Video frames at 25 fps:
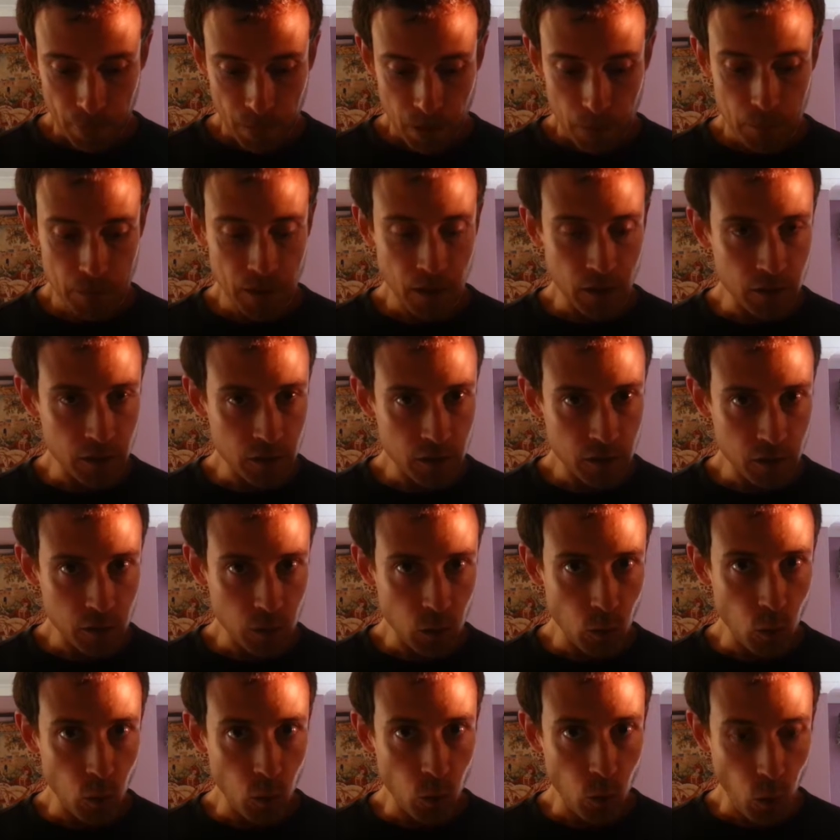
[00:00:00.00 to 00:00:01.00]
But under
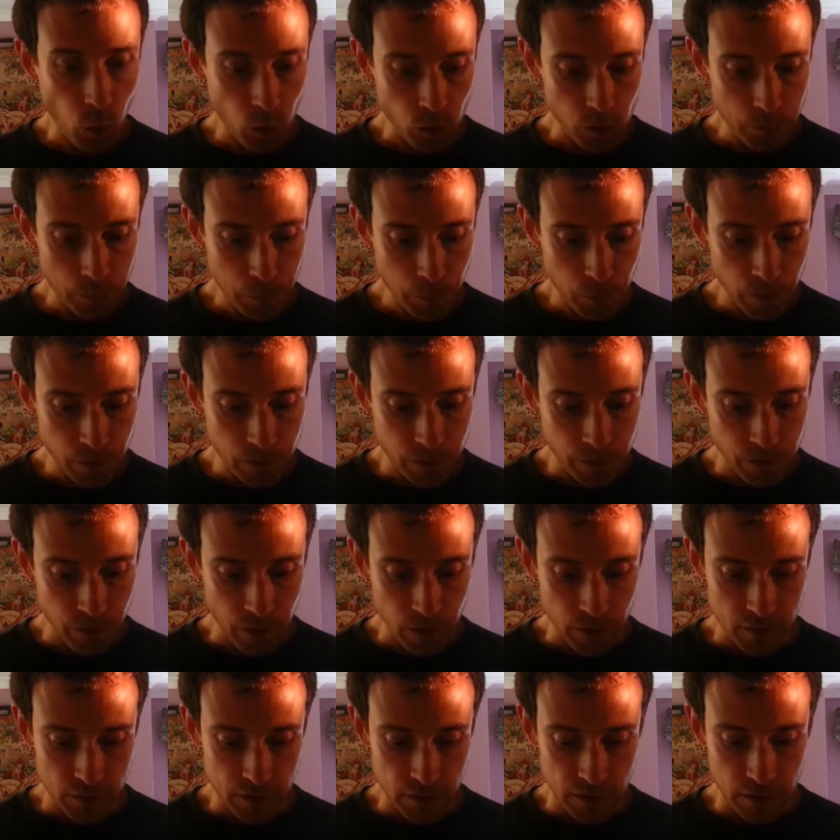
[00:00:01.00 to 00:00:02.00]
score or approval
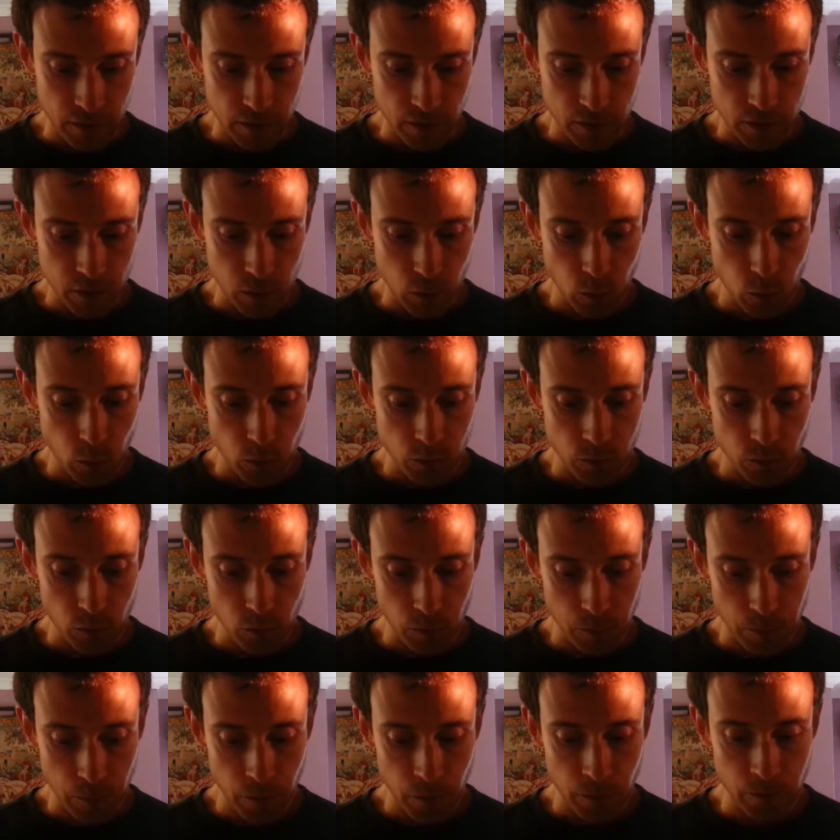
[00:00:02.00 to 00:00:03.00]
voting, the scores or
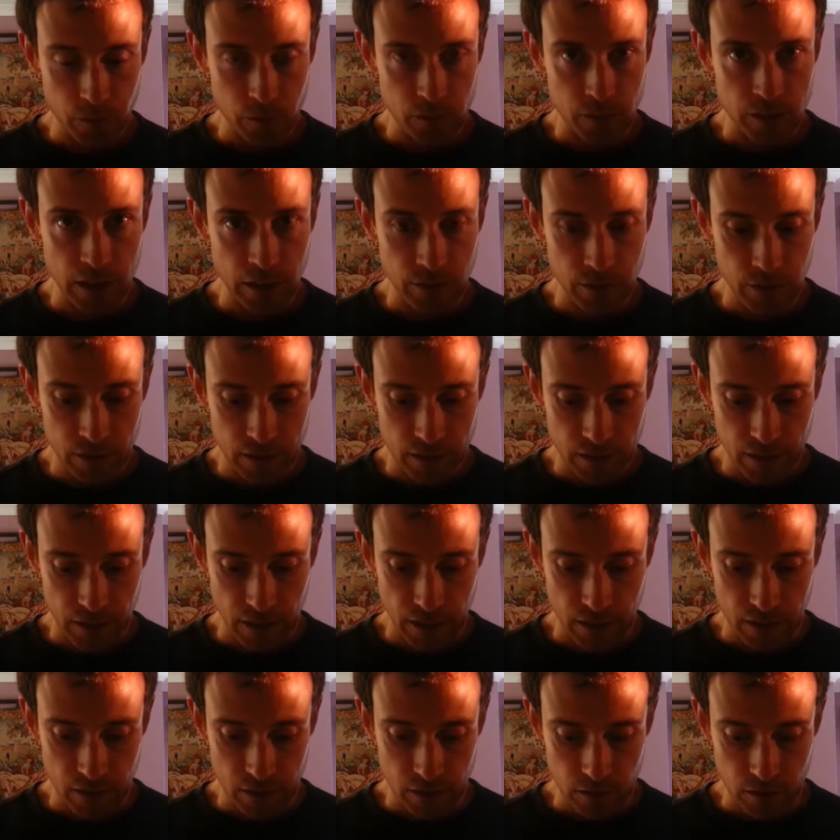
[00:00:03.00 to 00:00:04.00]
approvals given to
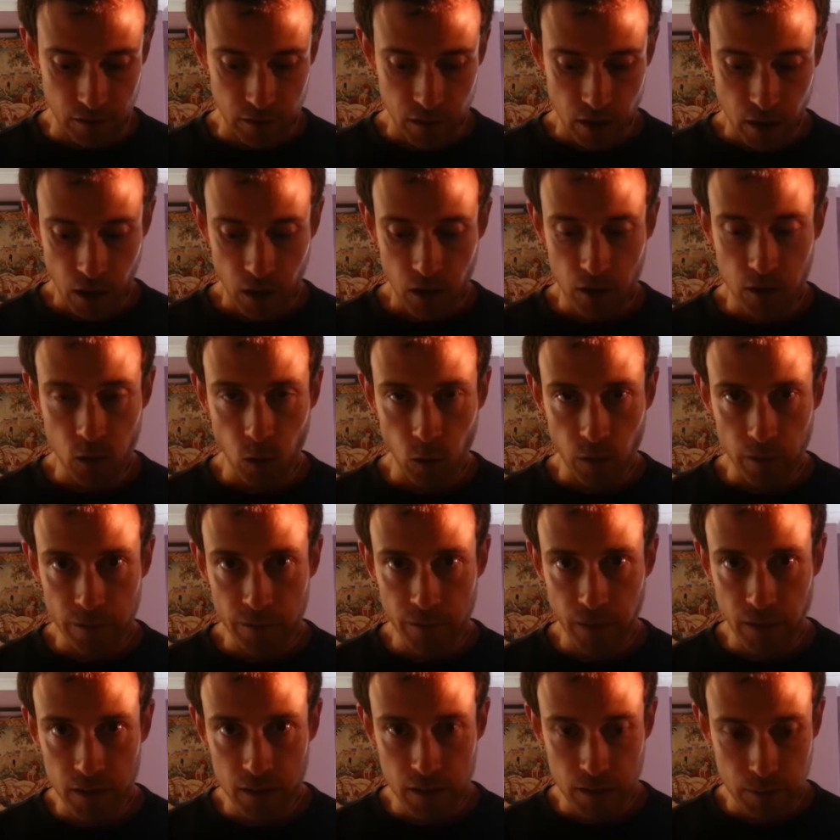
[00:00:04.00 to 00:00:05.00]
candidates are not
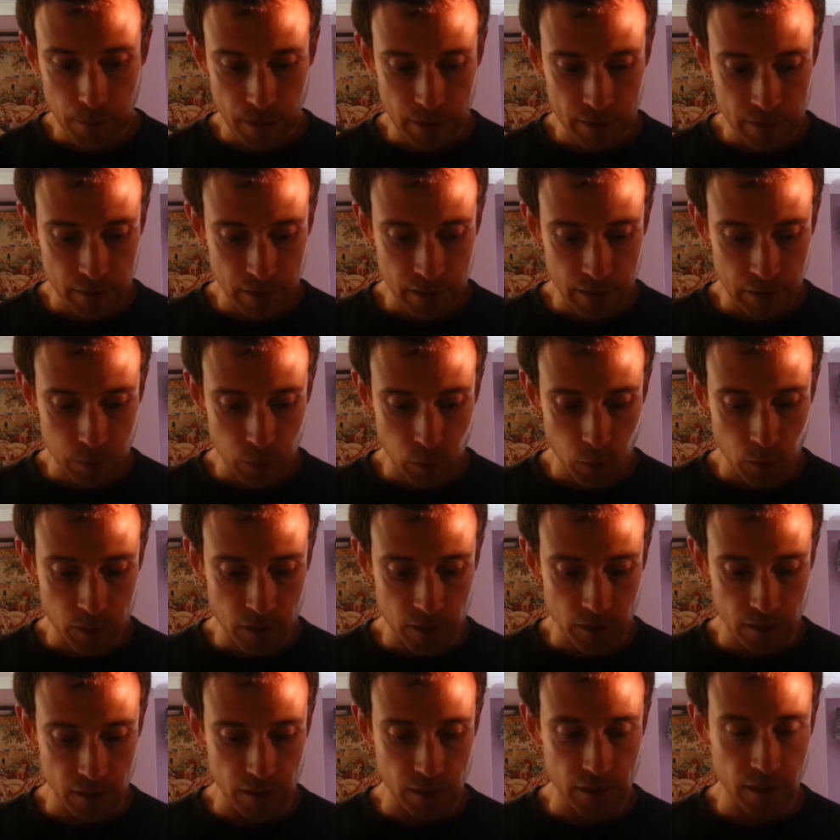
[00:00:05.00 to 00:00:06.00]
fundamentally
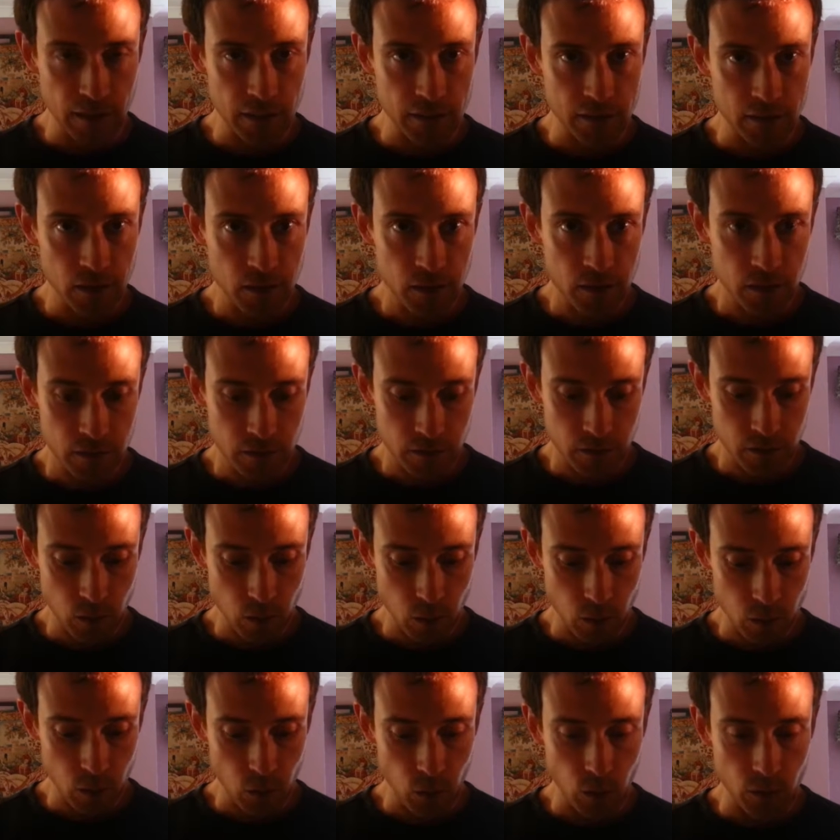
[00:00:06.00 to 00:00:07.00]
rooted in the existence
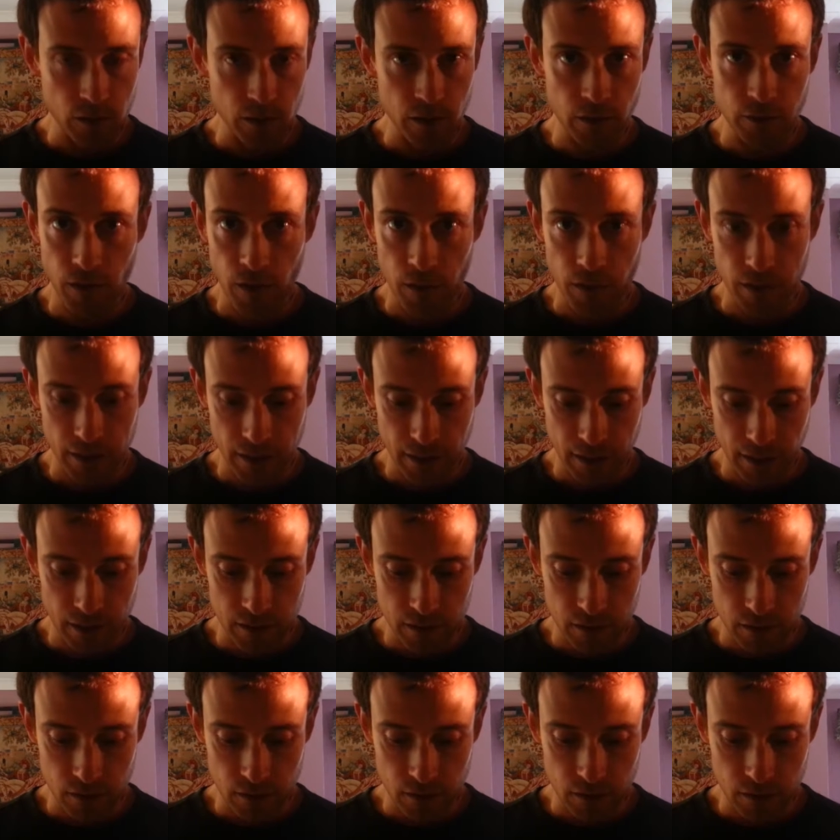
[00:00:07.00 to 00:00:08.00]
or not of other
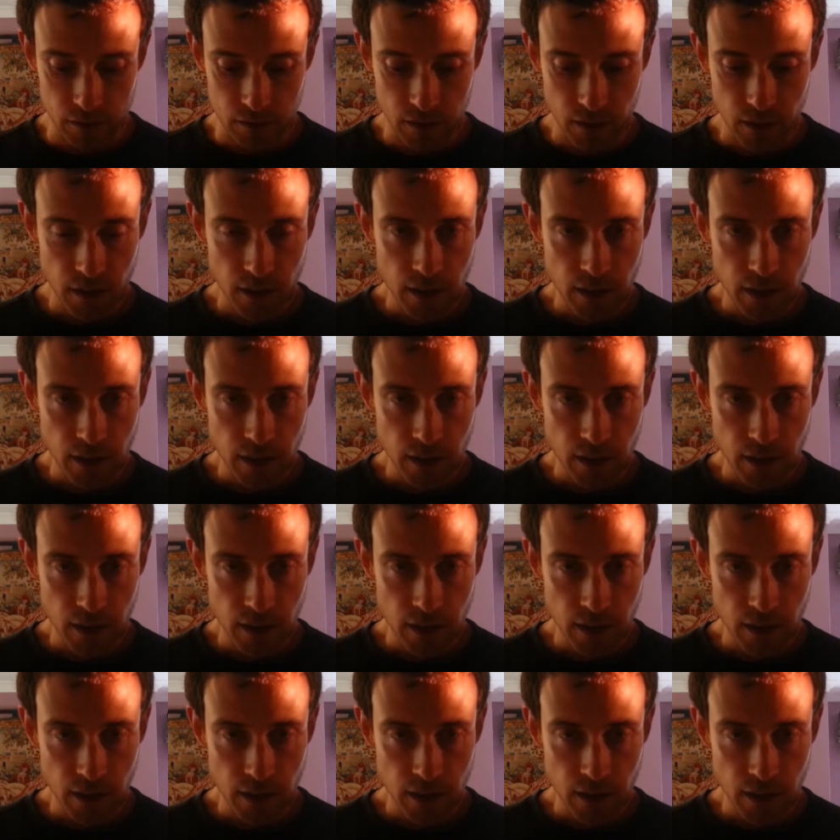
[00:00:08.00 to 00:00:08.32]
candidates.